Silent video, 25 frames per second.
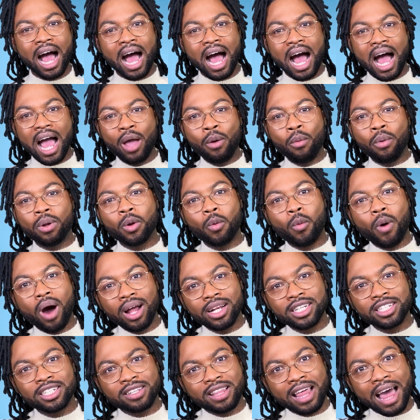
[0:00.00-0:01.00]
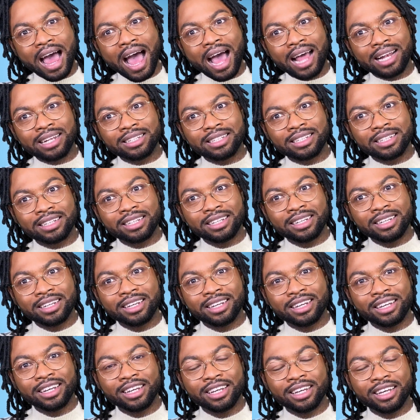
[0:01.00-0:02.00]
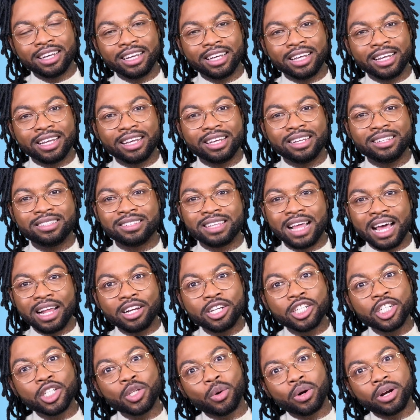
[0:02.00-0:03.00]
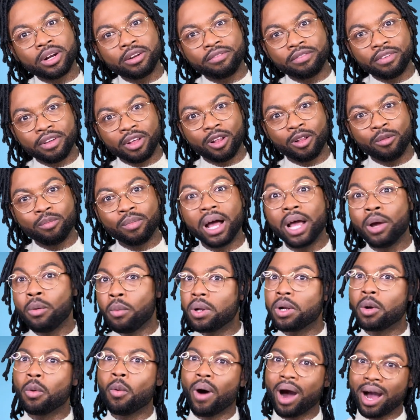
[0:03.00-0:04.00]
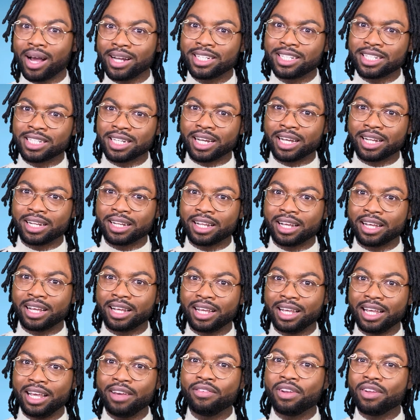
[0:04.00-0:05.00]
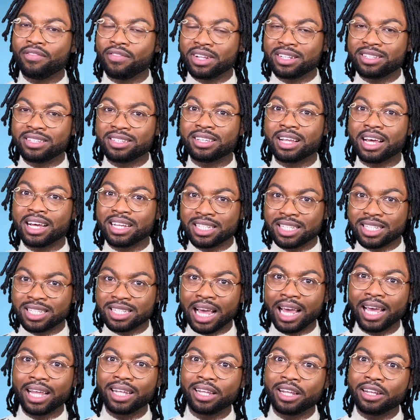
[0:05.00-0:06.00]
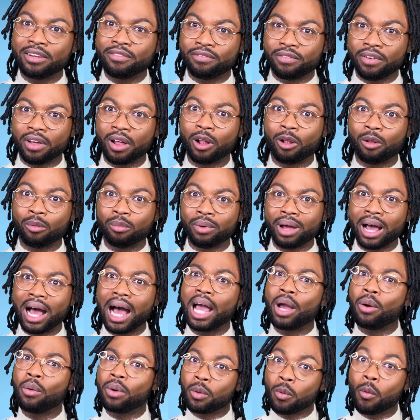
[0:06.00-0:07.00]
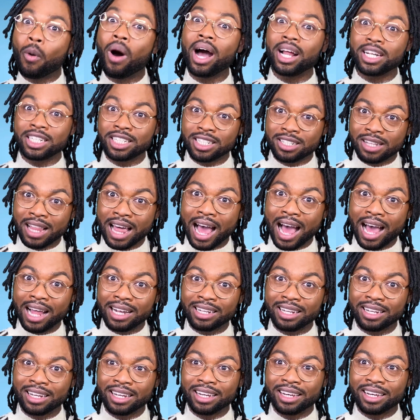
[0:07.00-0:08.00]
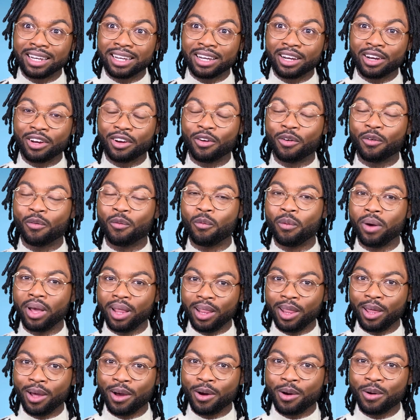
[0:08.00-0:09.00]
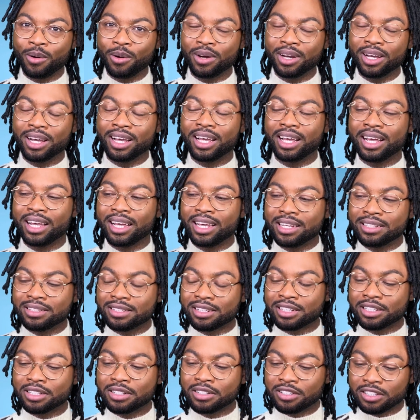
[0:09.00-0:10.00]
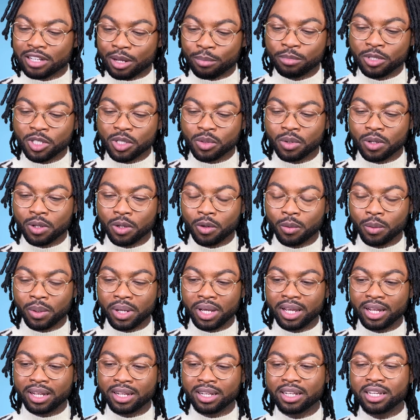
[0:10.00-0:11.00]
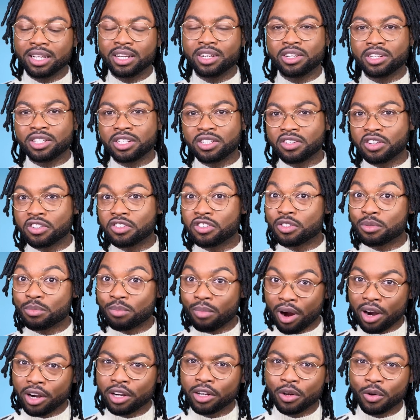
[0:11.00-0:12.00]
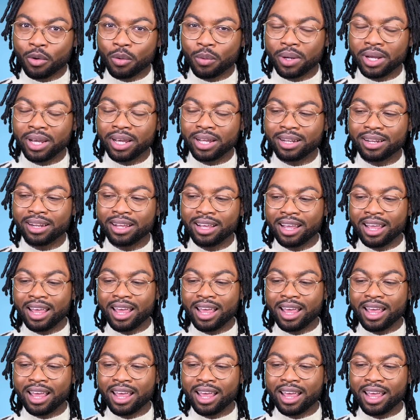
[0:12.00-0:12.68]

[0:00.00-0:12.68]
I want to watch that. Is that a short film? I want to watch it. Even if it's a silent film, I would watch that. Willow is a conceptual queen. She's a smart queen.